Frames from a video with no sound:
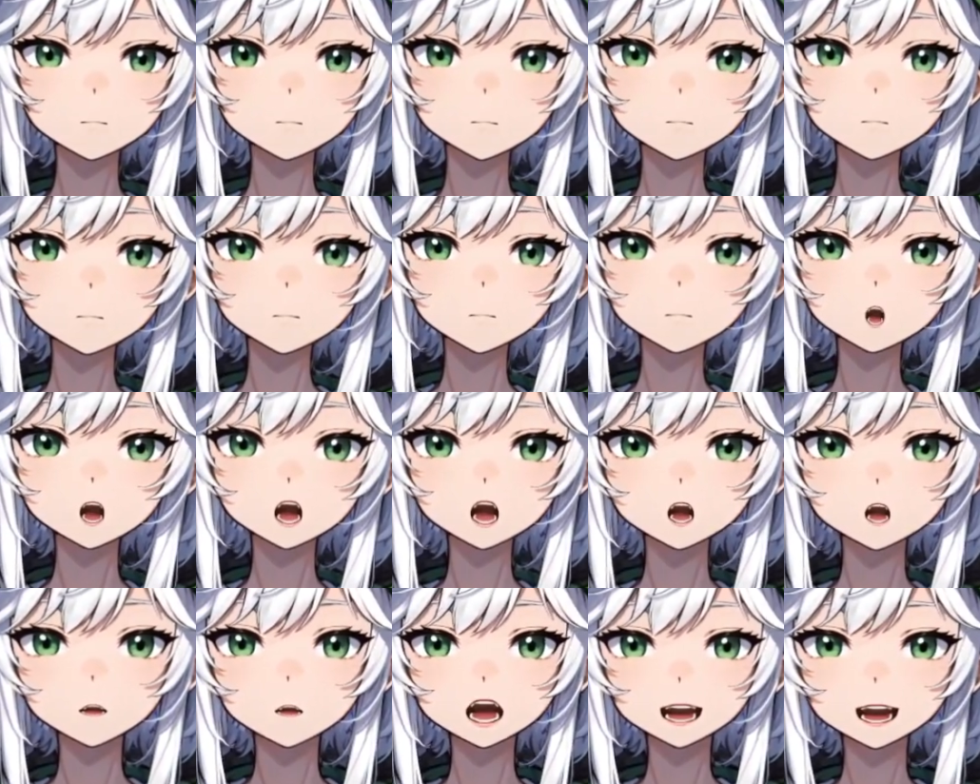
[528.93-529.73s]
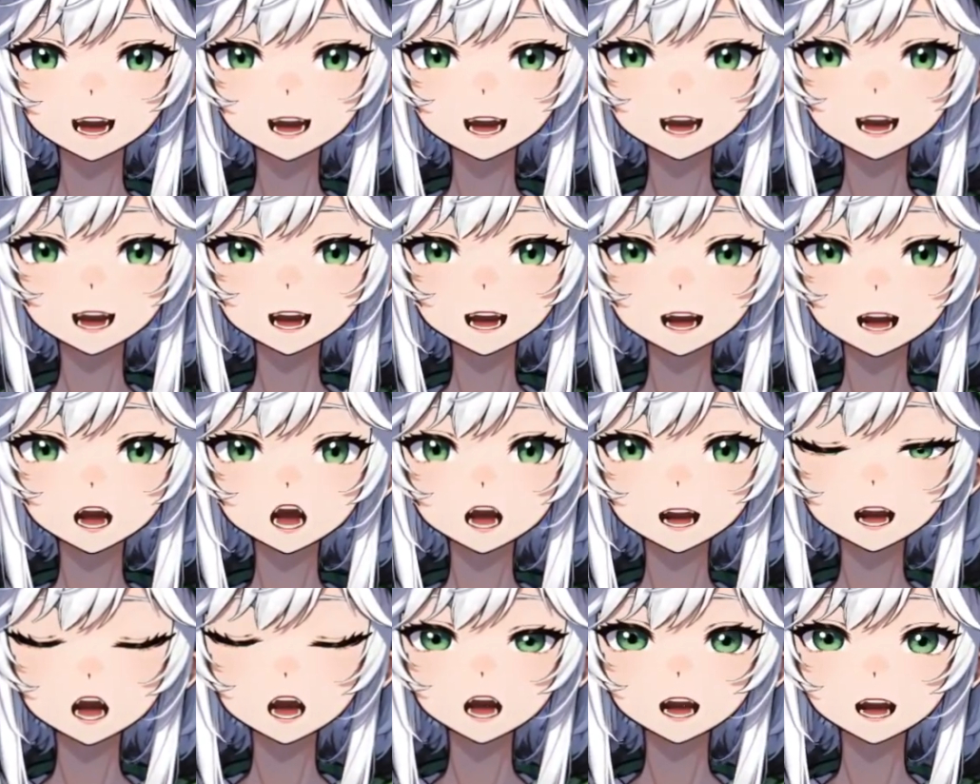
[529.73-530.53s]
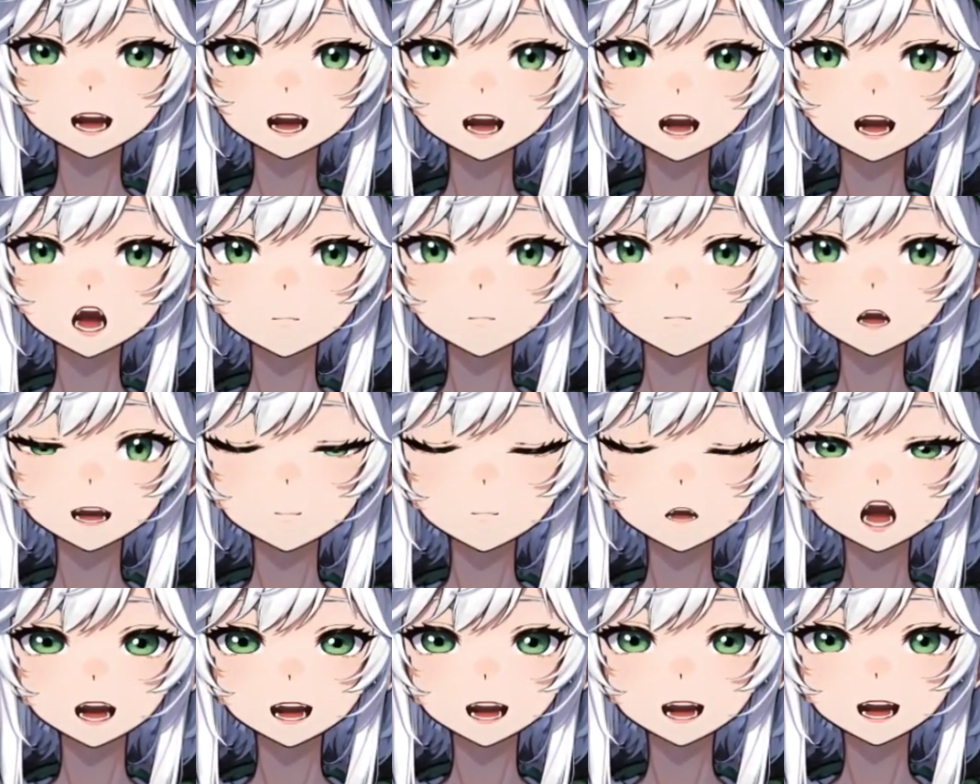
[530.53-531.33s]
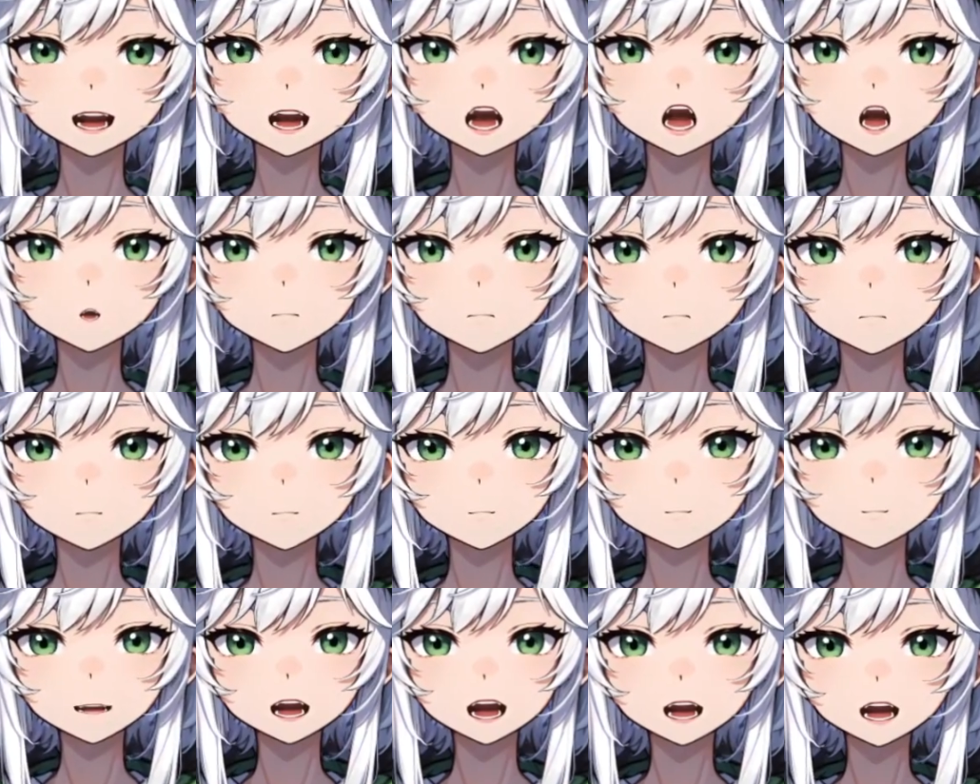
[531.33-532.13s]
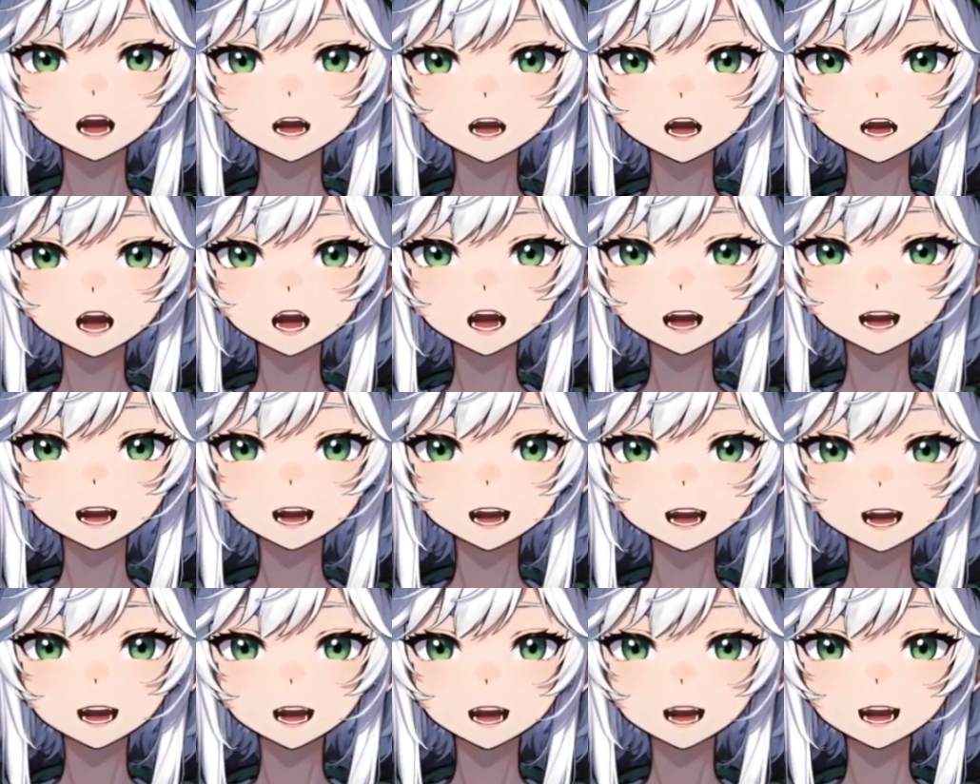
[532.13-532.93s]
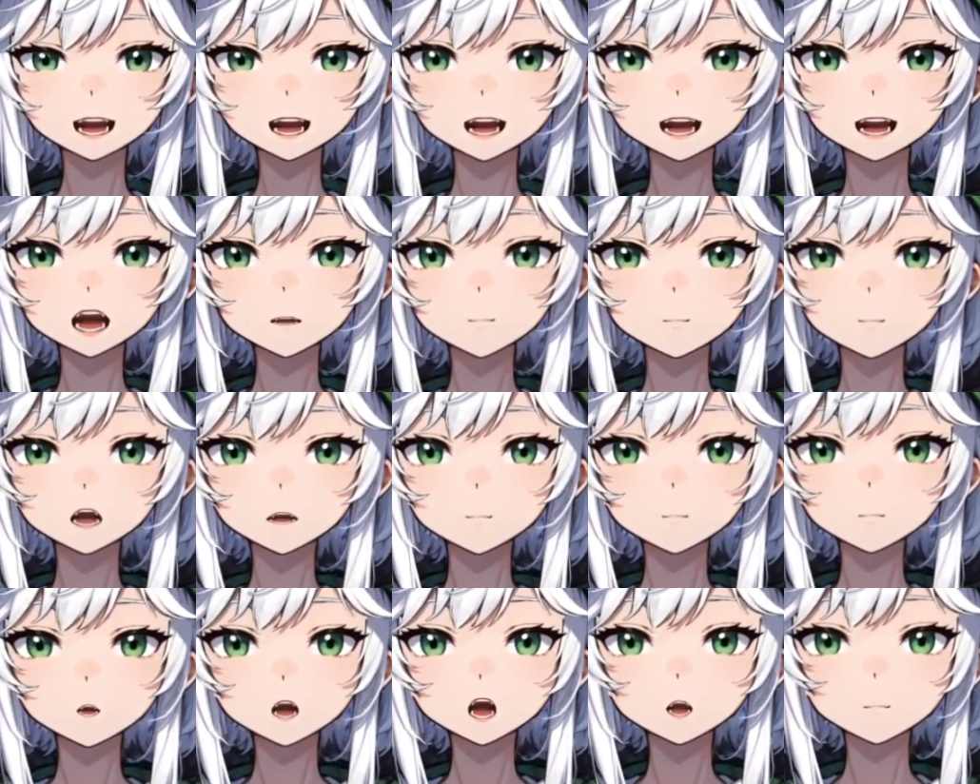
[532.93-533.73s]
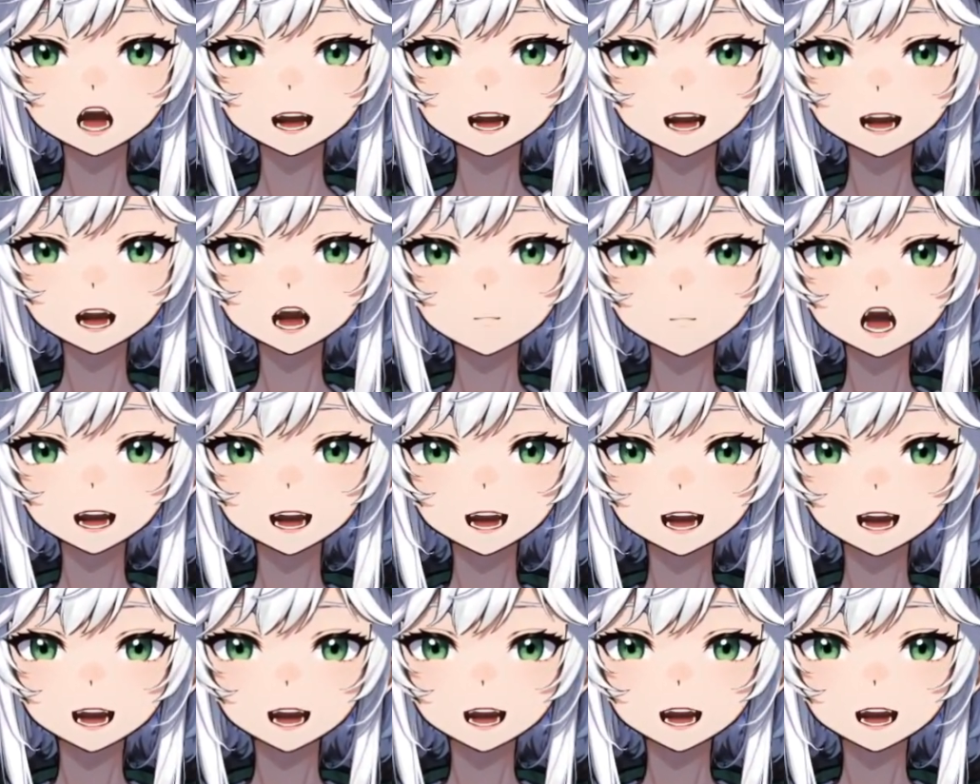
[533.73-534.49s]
But all things considered, you're not going to be running into trolls and a lot of people doing that quest.